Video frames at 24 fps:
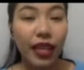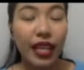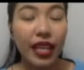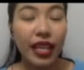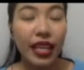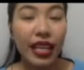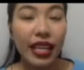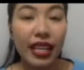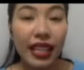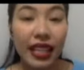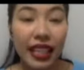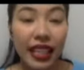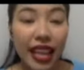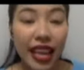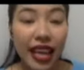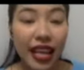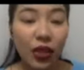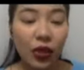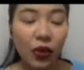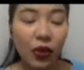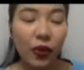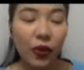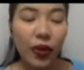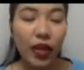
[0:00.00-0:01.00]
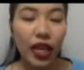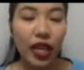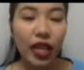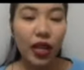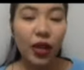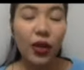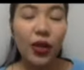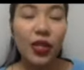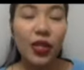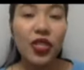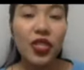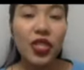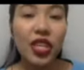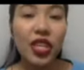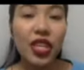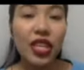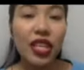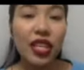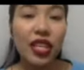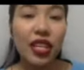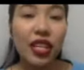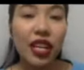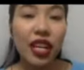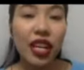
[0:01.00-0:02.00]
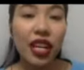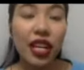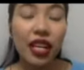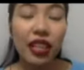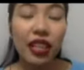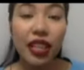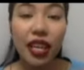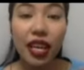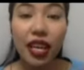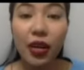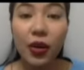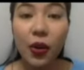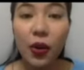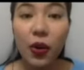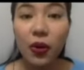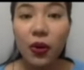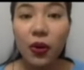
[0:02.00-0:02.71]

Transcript: In that way, considering their